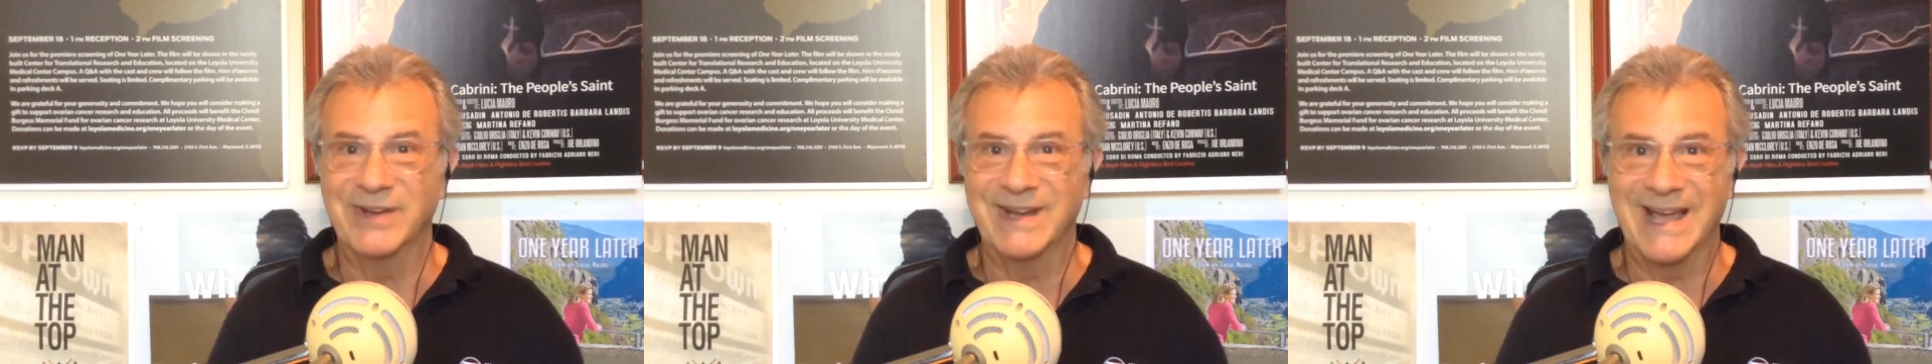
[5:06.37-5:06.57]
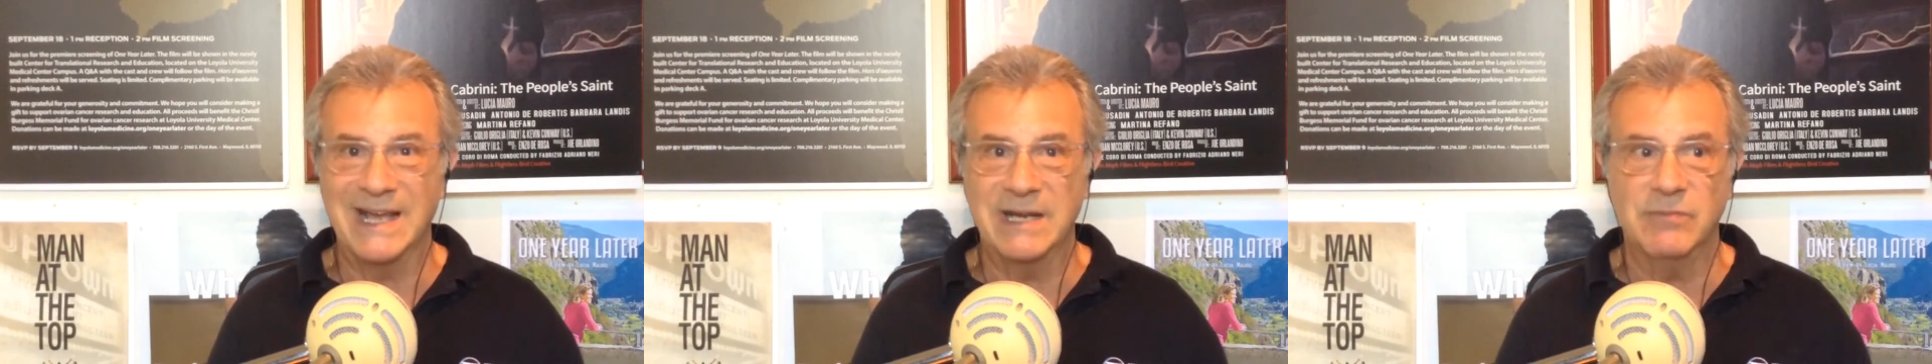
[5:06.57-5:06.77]

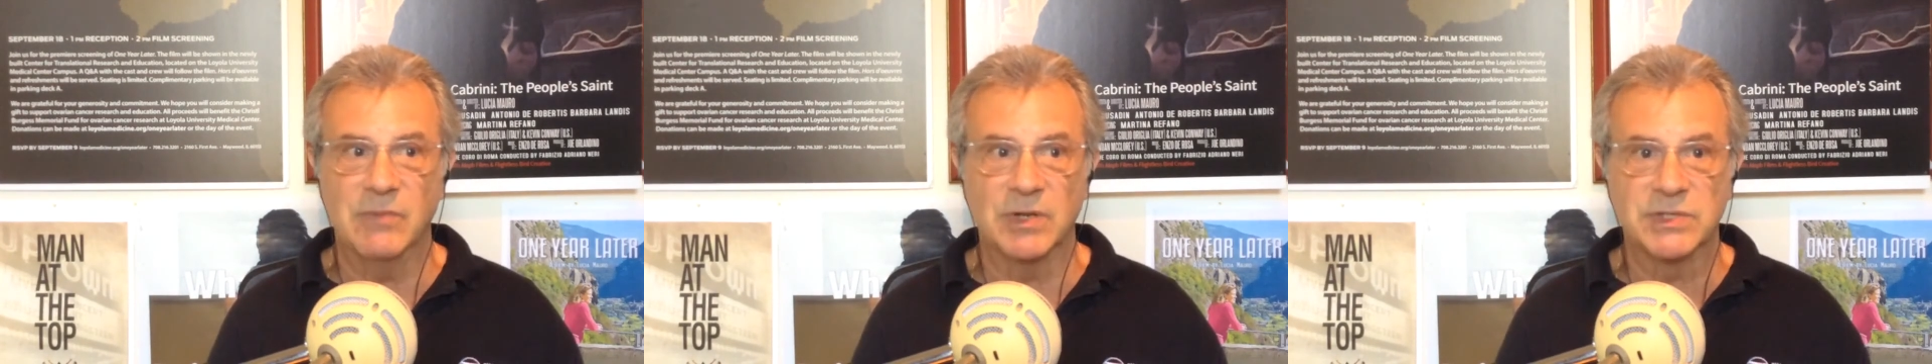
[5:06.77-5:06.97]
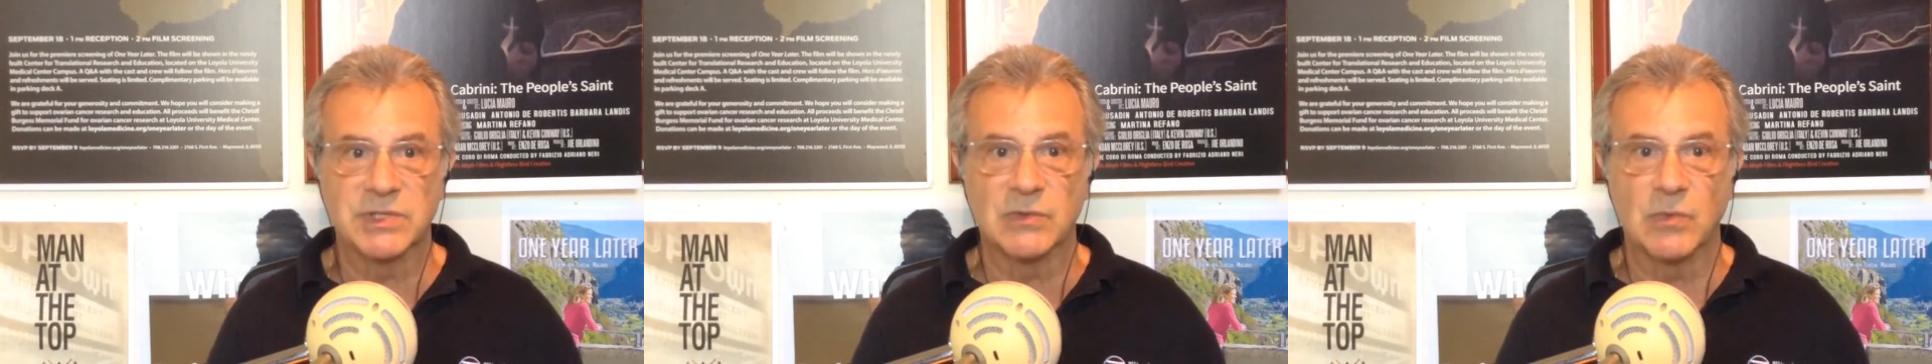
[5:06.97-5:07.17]
9
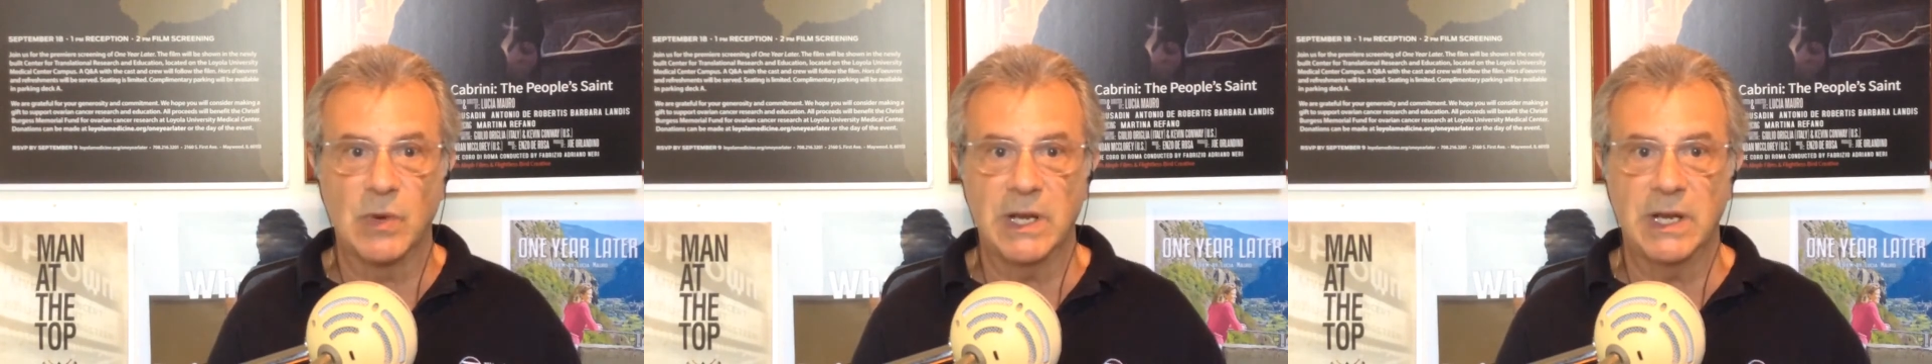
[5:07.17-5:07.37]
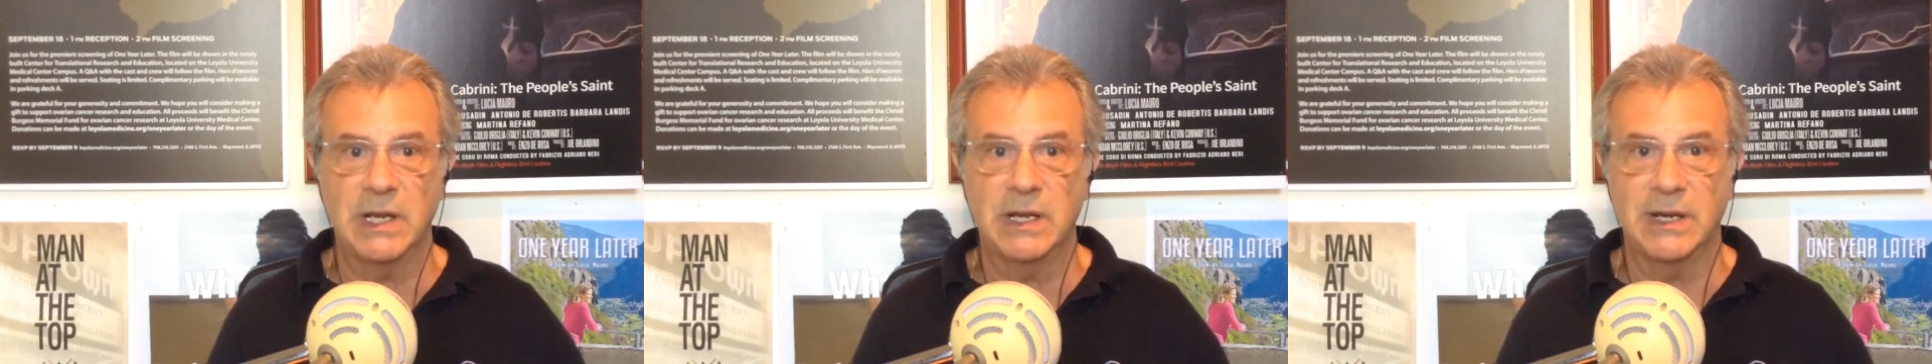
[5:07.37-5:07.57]
months
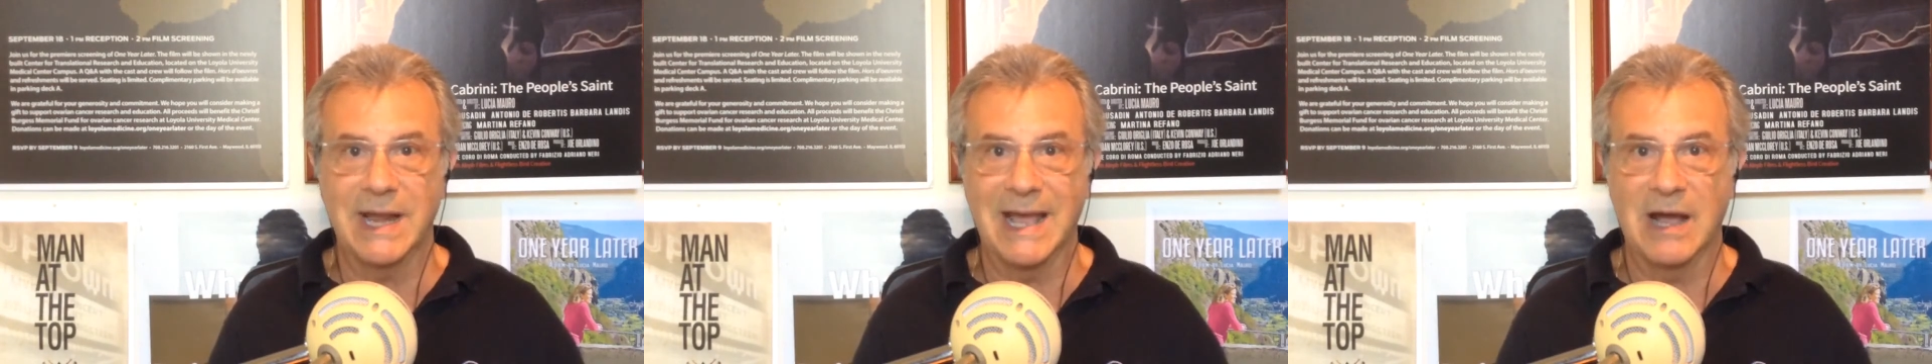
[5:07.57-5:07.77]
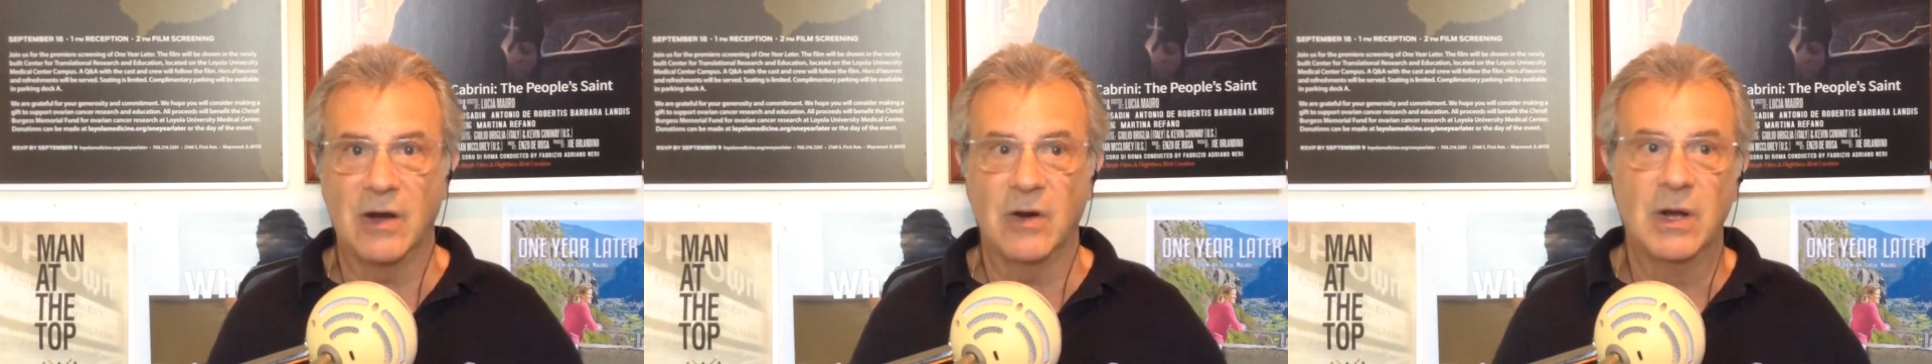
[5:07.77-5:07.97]
away
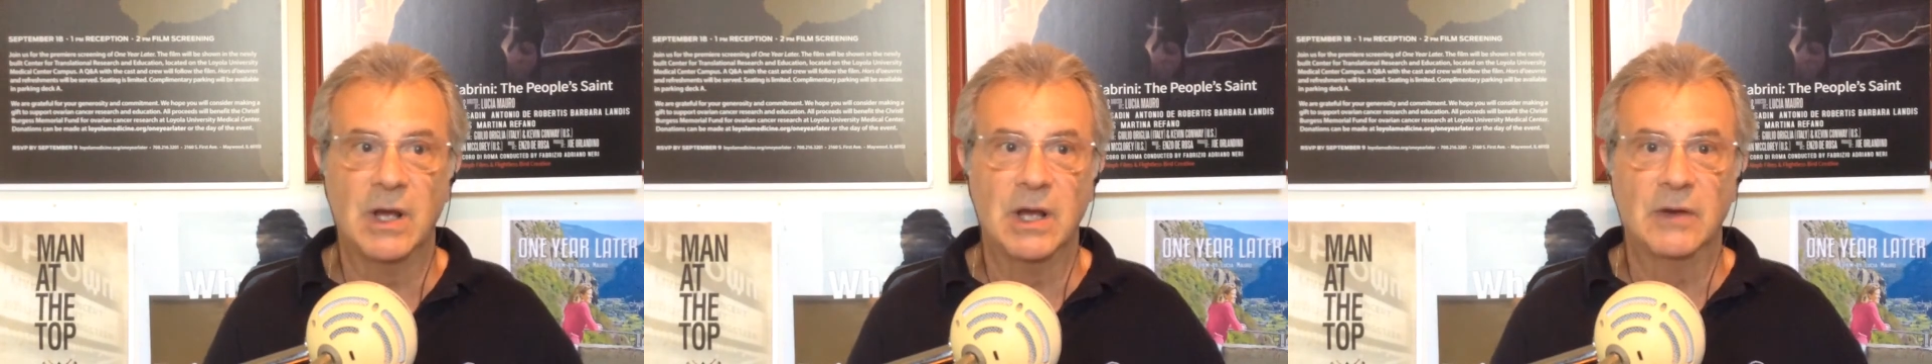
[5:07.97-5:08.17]
now